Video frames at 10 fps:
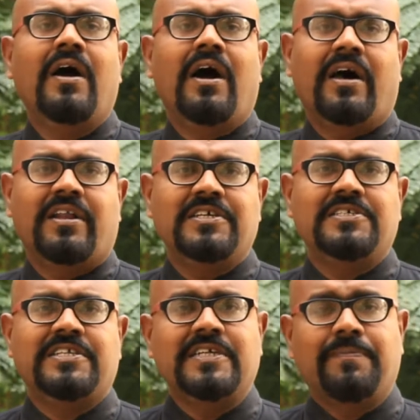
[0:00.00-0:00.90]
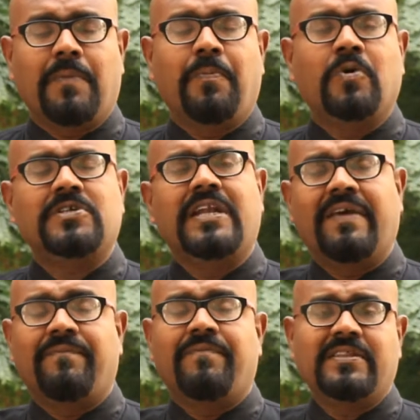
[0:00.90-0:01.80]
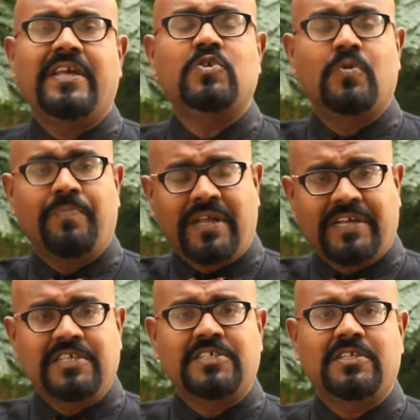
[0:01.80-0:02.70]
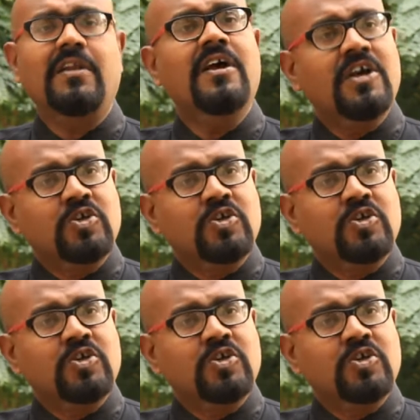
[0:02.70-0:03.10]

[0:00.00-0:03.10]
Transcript: registration proposal and everything should be registered